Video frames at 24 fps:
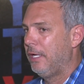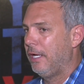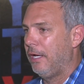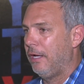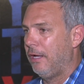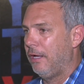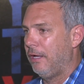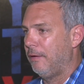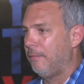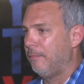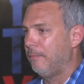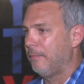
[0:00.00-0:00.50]

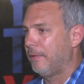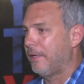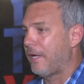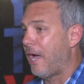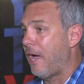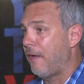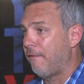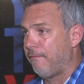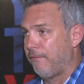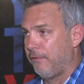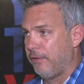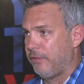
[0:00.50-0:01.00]
um,
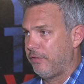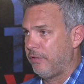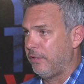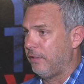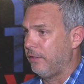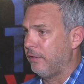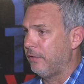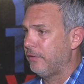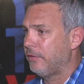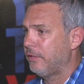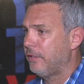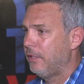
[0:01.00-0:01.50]

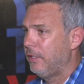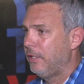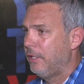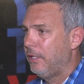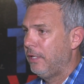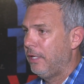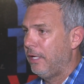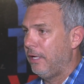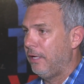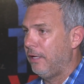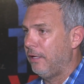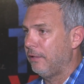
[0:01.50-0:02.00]
conferences,
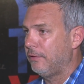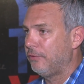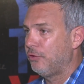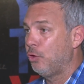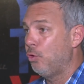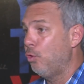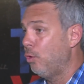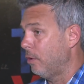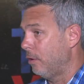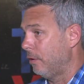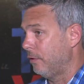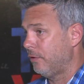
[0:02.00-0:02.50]
uh,
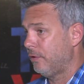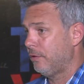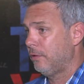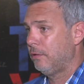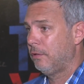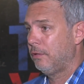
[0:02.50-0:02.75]
tours.